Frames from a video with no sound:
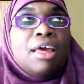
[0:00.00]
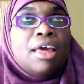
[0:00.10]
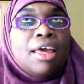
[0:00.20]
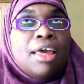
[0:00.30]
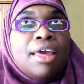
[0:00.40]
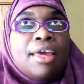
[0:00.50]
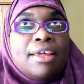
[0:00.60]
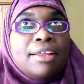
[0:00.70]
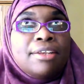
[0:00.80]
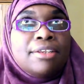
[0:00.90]

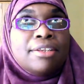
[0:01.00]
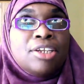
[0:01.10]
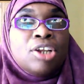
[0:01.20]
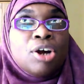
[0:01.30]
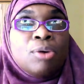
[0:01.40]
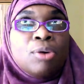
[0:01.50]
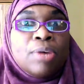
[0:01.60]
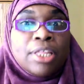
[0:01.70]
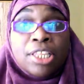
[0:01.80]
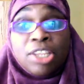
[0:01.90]
And
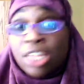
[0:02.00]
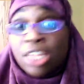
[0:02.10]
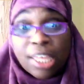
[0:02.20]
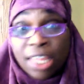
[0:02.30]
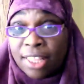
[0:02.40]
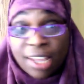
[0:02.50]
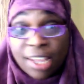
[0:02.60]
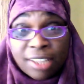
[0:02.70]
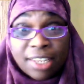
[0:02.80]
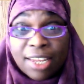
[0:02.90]
it
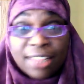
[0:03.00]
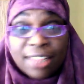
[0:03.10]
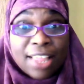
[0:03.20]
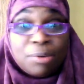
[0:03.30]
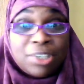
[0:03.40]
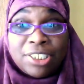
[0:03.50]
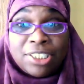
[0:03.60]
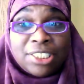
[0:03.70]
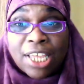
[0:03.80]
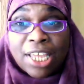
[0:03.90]
does get like that, where it's
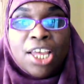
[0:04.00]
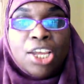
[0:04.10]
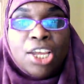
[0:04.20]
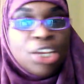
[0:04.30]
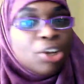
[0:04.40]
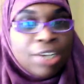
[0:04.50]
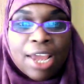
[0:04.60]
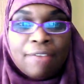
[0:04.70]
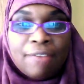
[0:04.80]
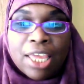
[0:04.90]
just like you're
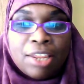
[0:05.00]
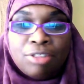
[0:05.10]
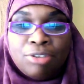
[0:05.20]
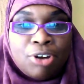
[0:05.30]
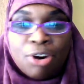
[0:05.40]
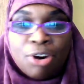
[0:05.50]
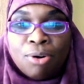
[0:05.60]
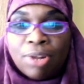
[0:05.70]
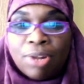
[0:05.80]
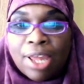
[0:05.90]
navigating through your
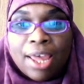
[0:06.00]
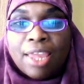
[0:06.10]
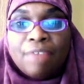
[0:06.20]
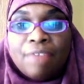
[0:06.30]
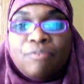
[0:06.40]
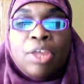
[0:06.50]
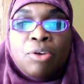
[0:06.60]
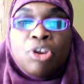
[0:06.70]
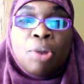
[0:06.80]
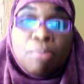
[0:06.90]
whole life,
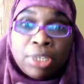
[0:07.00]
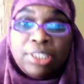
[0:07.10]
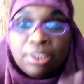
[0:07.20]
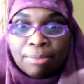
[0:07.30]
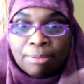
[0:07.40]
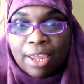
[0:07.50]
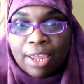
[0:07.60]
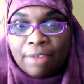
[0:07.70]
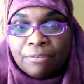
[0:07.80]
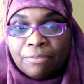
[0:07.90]
your Muslim
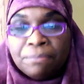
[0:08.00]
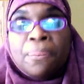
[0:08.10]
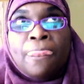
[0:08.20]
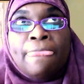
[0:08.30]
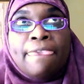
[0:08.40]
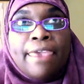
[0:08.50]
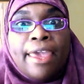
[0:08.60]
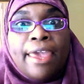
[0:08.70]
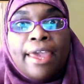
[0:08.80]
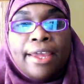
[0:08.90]
life,
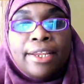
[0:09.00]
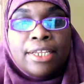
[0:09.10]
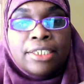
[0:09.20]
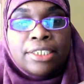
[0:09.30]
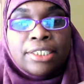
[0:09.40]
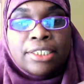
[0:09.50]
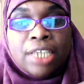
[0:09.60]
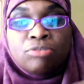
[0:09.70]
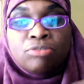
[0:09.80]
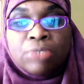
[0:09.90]
and it's just
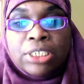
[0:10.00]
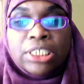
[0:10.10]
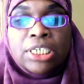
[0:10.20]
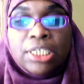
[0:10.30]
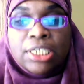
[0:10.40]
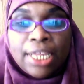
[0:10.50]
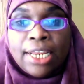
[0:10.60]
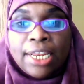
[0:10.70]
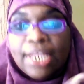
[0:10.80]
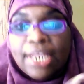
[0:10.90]
like really
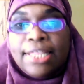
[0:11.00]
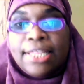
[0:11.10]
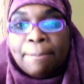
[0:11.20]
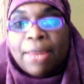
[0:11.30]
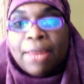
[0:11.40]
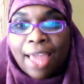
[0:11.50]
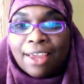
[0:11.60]
it is that black.